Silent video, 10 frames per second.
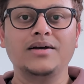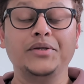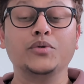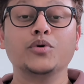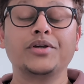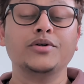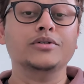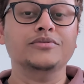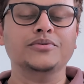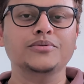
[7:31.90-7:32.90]
You cook your
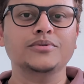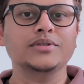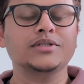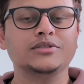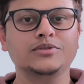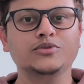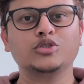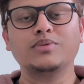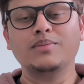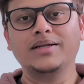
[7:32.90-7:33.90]
own food, you use
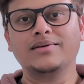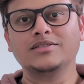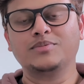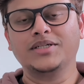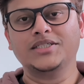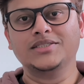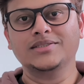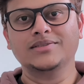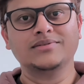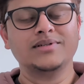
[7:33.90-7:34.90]
public
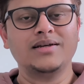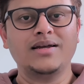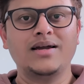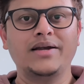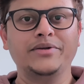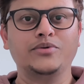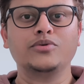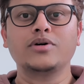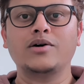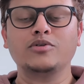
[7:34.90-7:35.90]
transportation, and you
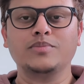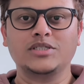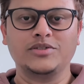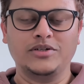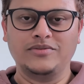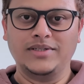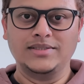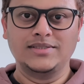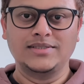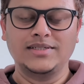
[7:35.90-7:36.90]
don't go out much with your
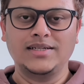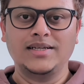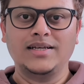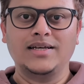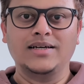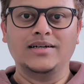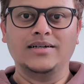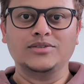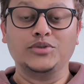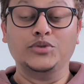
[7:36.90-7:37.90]
friends.
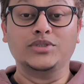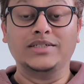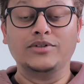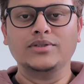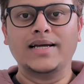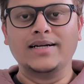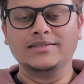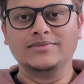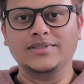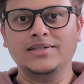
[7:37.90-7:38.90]
So you save on that
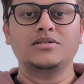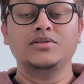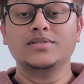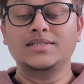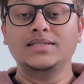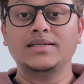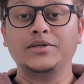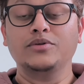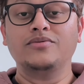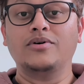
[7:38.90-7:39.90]
as well. You will see that
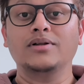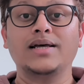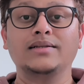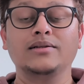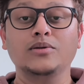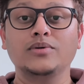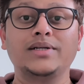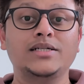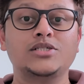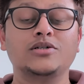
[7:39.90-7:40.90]
you will fall at the lower
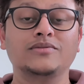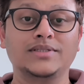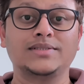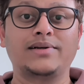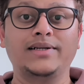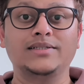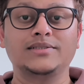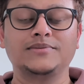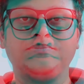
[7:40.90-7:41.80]
range of this range.